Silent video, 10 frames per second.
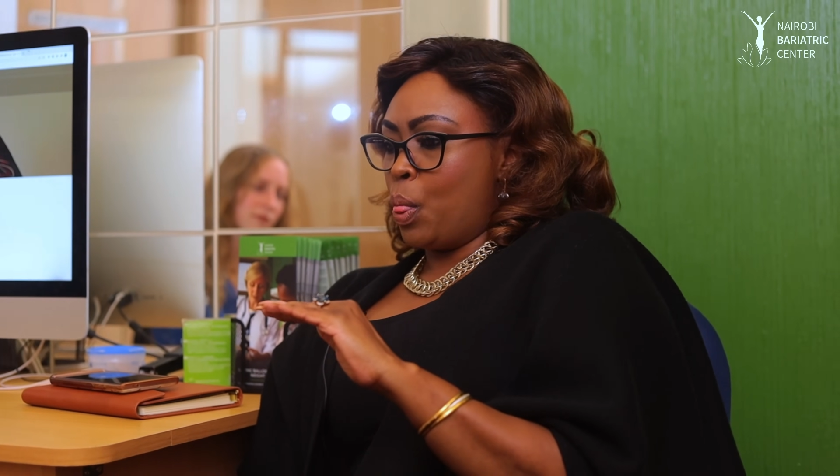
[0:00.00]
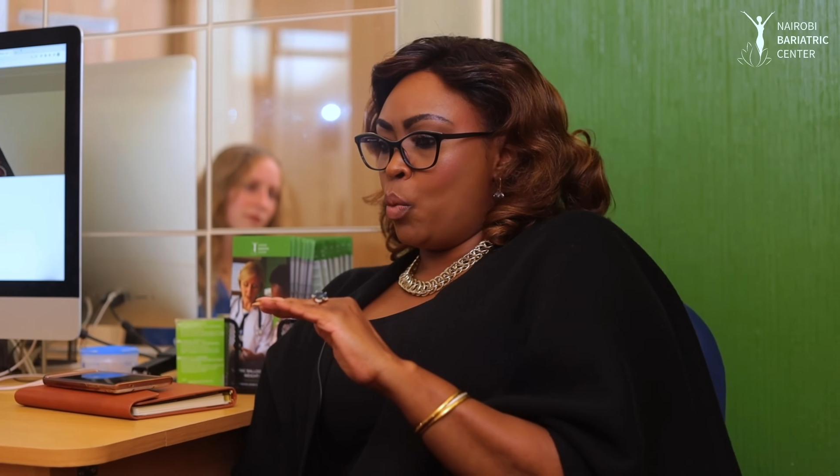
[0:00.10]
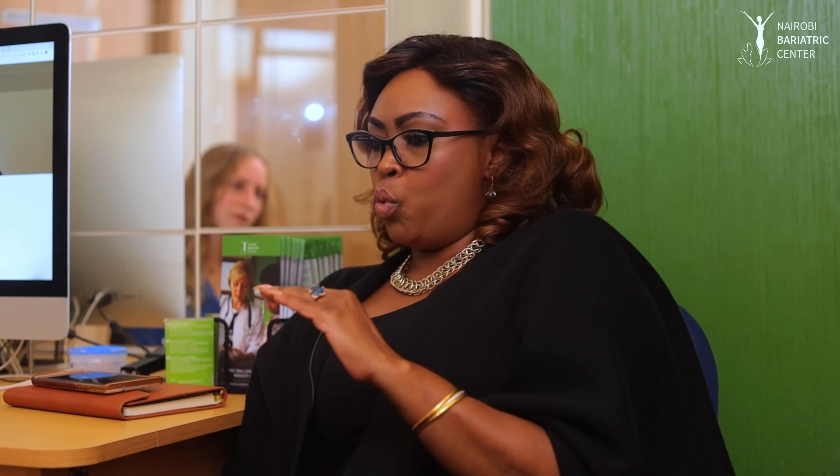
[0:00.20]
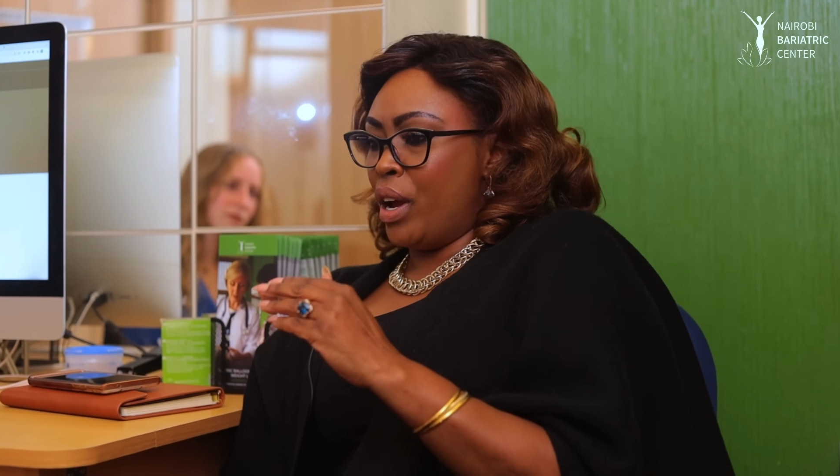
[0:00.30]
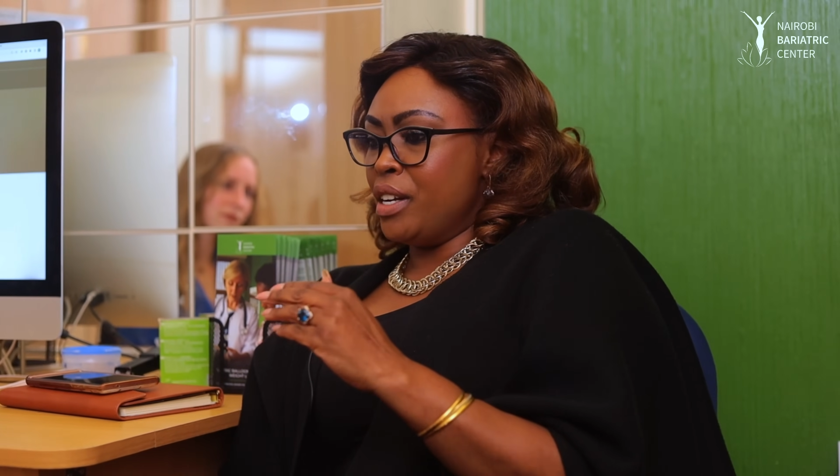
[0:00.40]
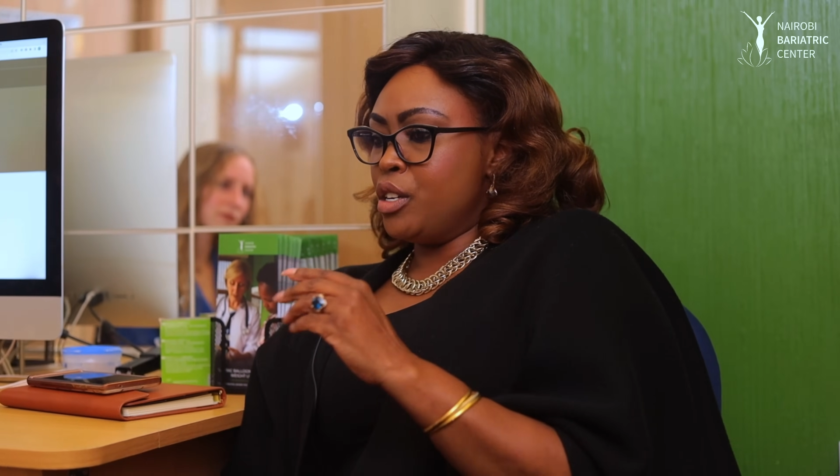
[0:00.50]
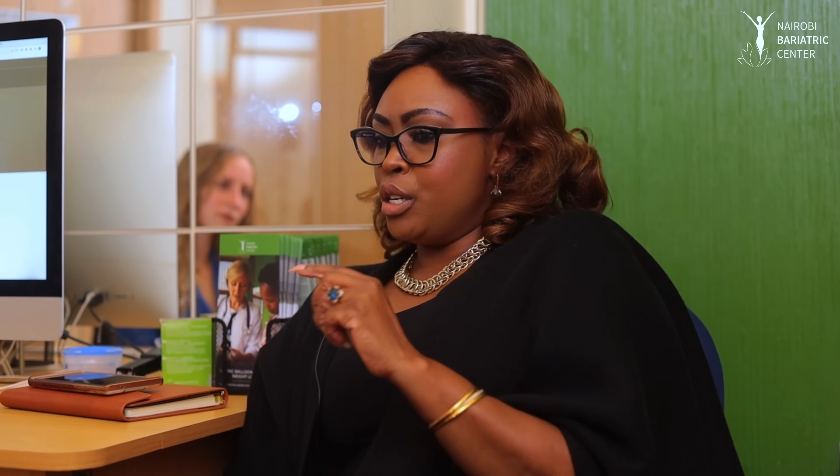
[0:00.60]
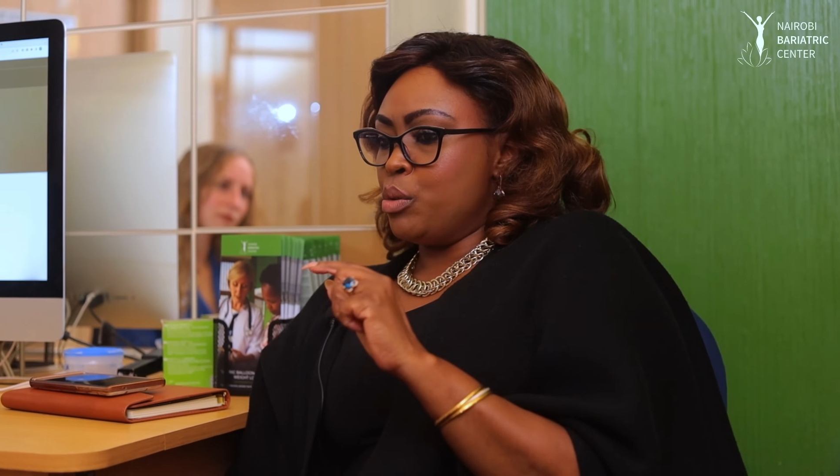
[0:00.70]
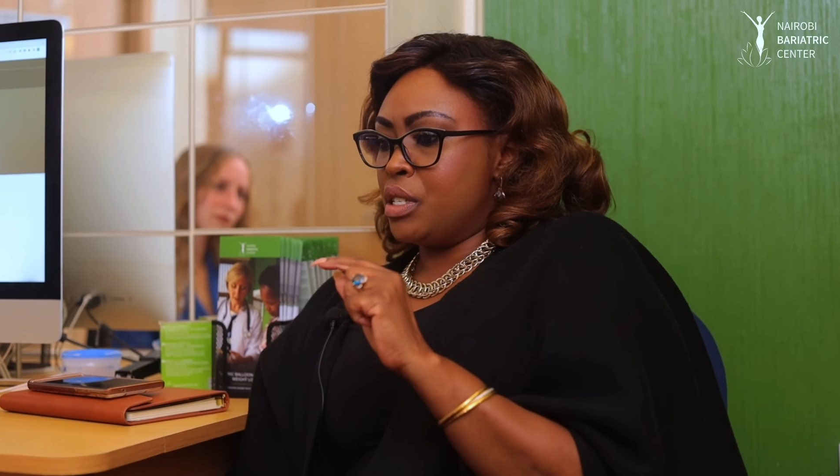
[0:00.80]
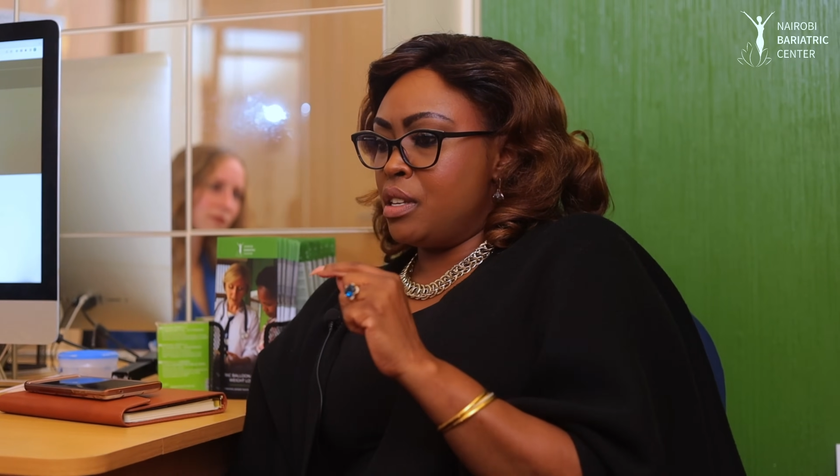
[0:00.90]
when do
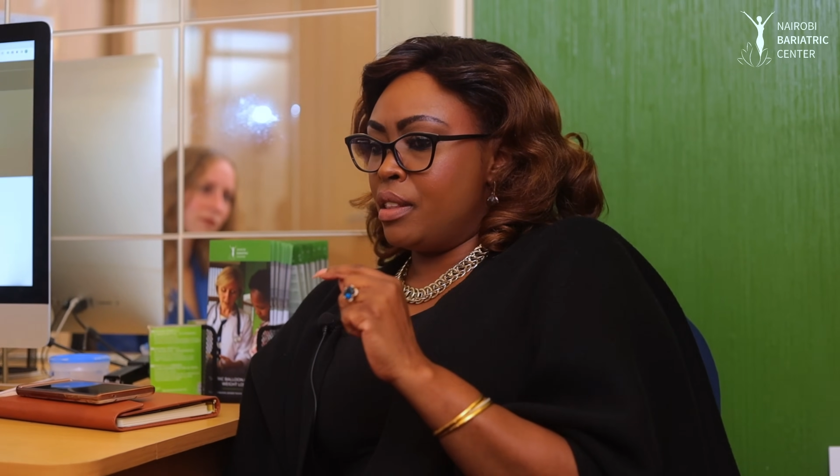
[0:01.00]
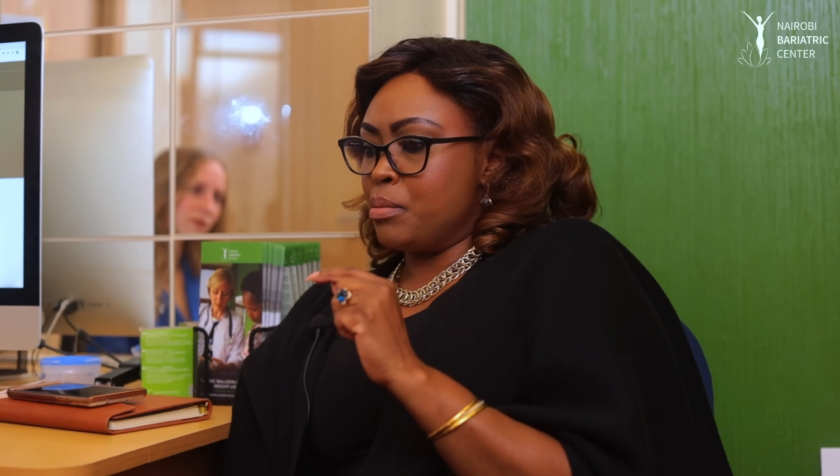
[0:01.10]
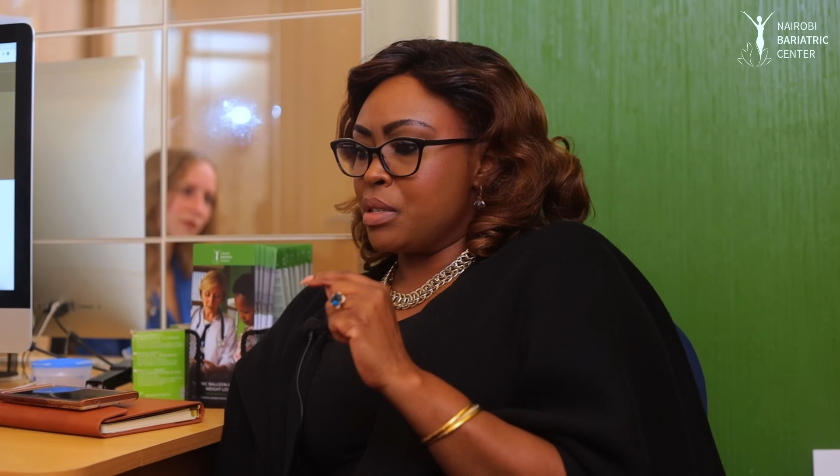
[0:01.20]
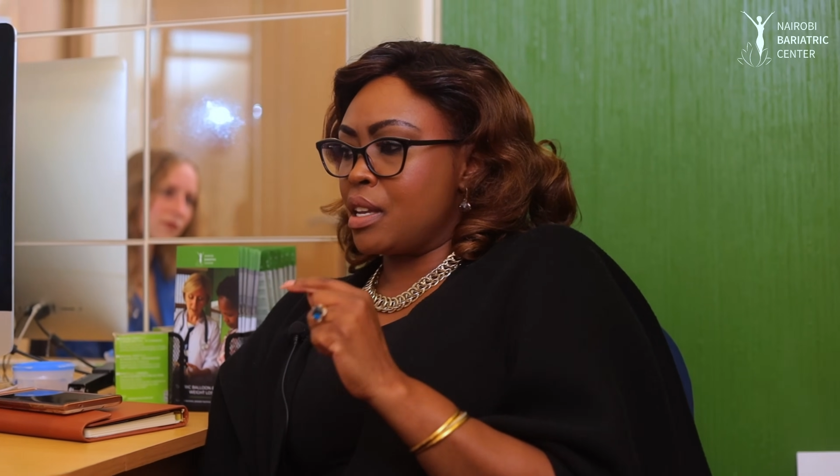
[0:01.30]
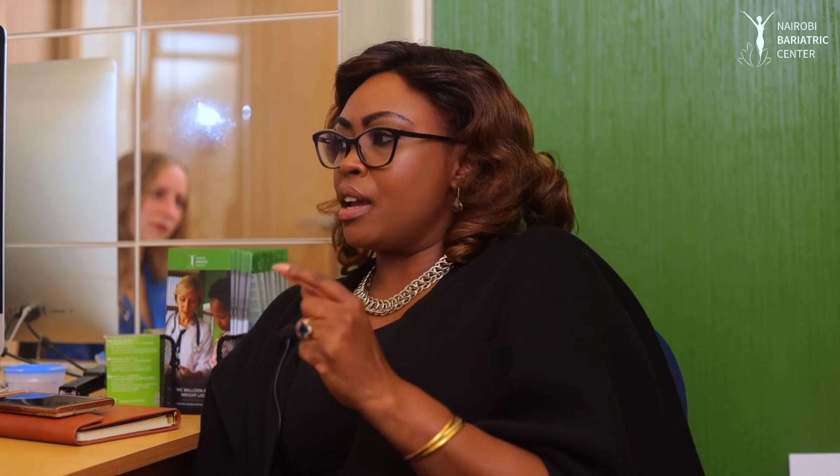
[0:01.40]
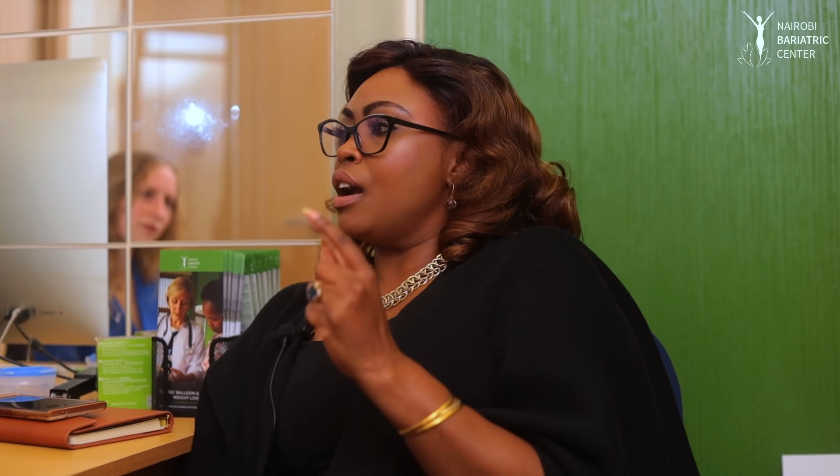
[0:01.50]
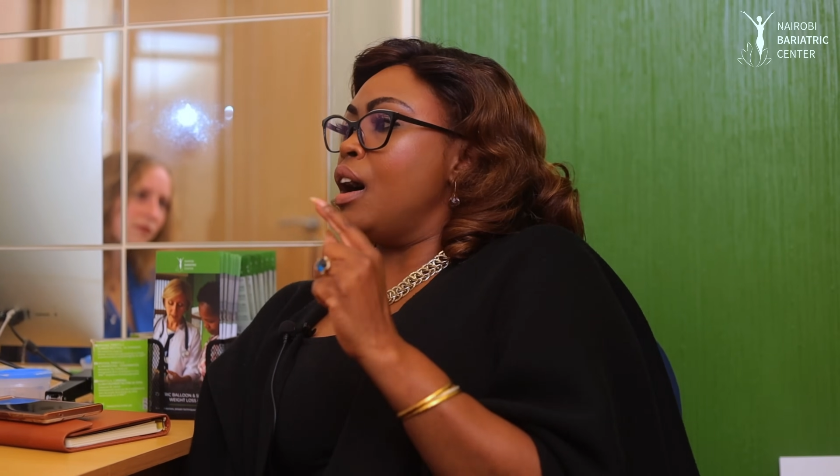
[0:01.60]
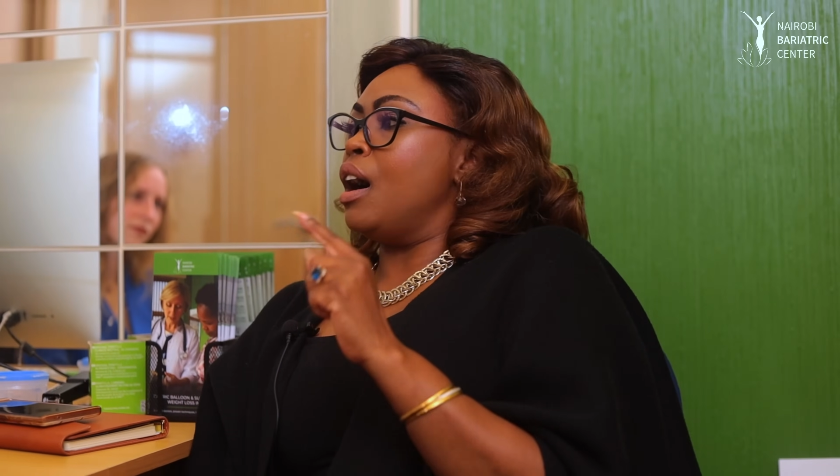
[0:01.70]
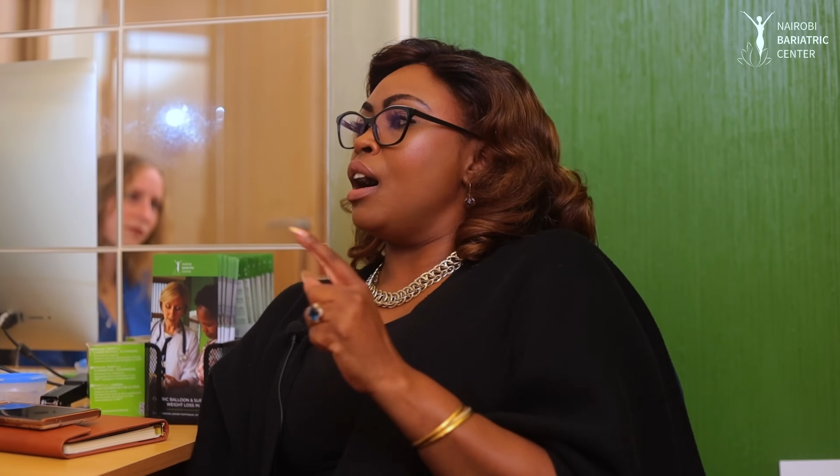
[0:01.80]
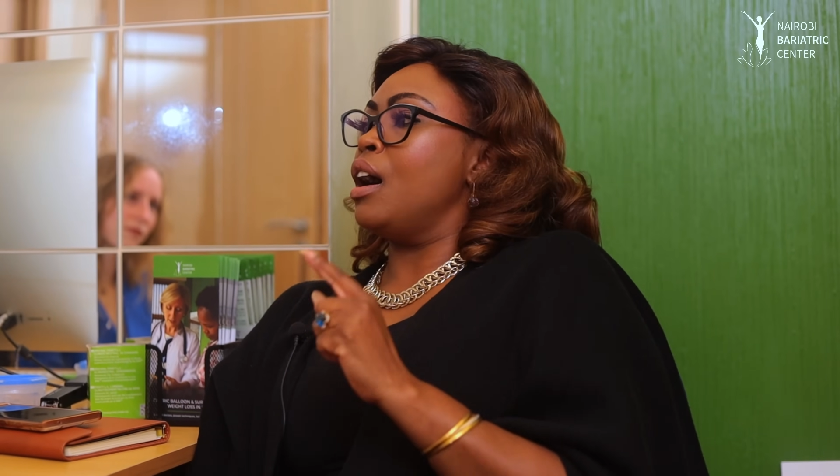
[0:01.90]
you see them say,
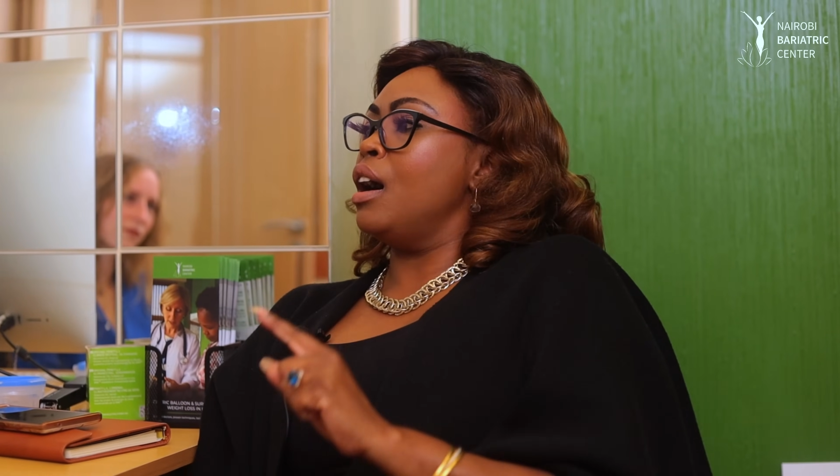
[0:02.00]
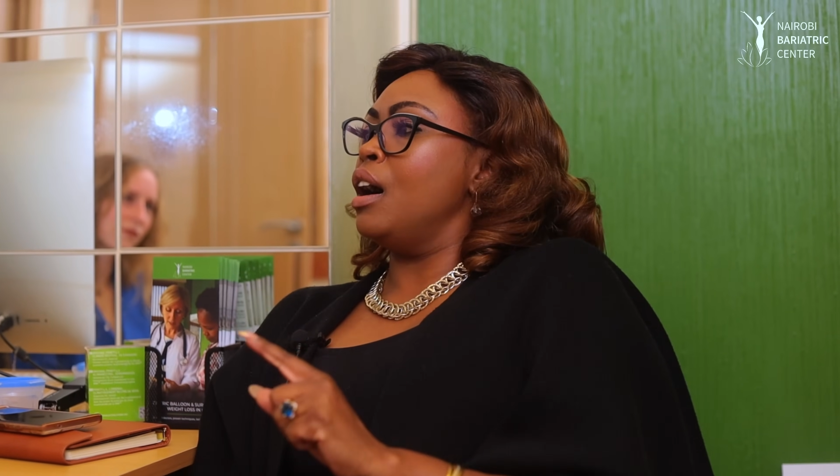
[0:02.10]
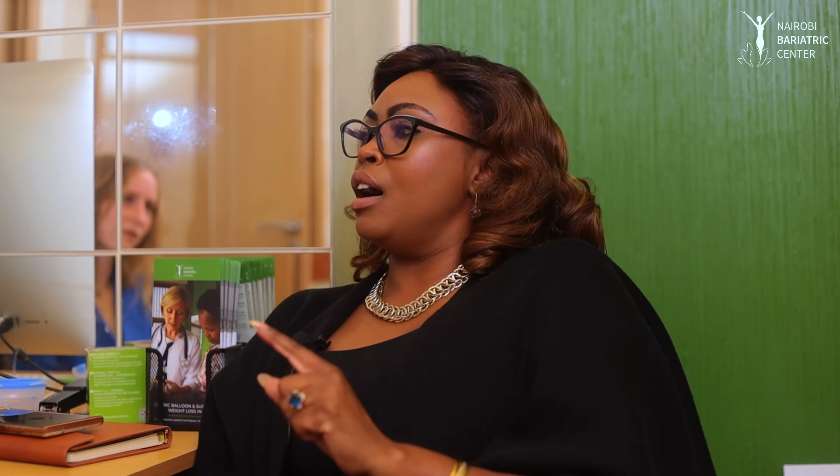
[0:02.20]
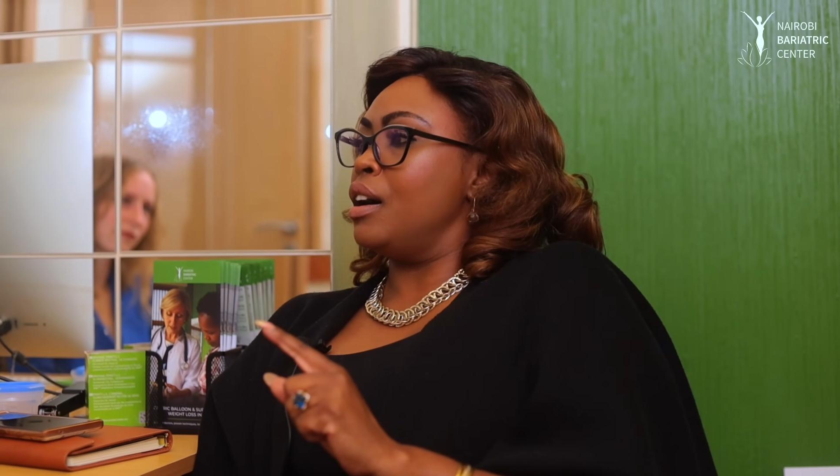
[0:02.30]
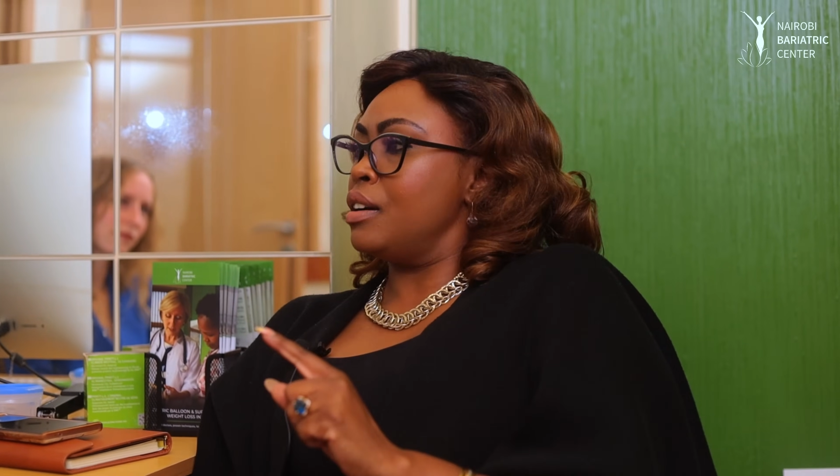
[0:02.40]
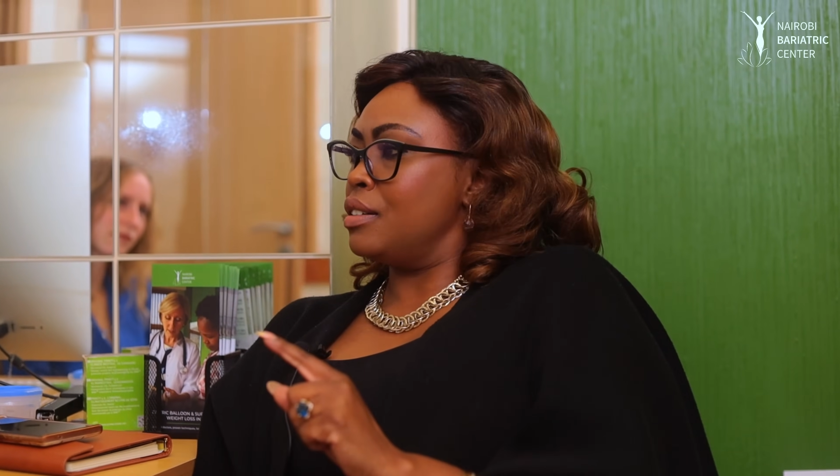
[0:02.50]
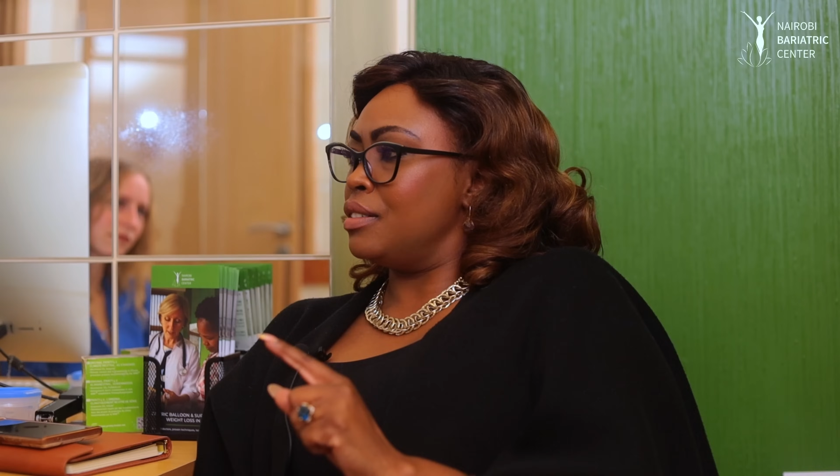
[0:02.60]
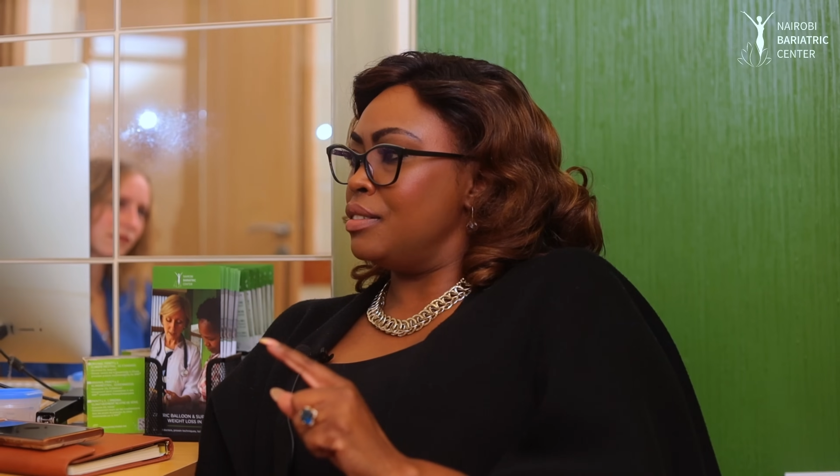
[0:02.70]
aha?